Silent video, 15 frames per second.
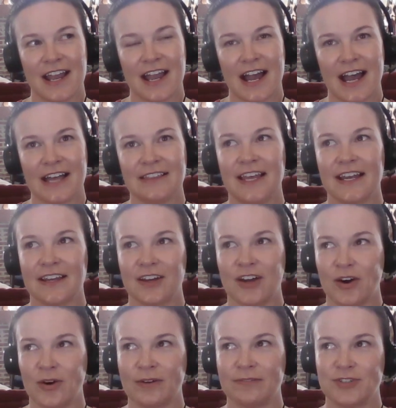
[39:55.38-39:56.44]
I let
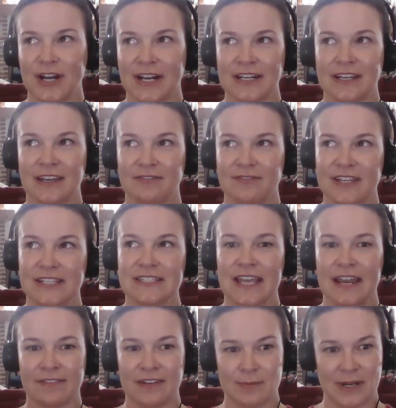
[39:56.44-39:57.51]
go of trying to convince
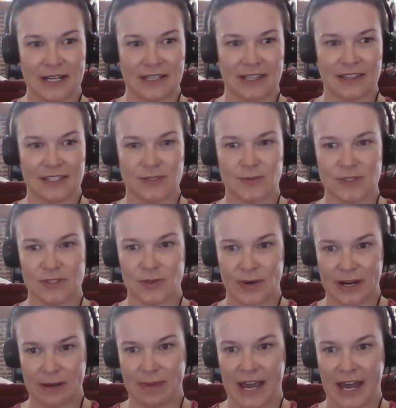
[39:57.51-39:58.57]
everybody that this was the
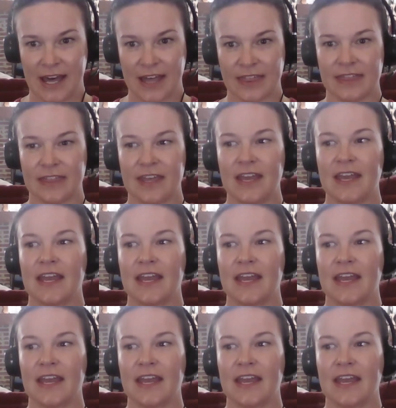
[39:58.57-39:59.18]
right path.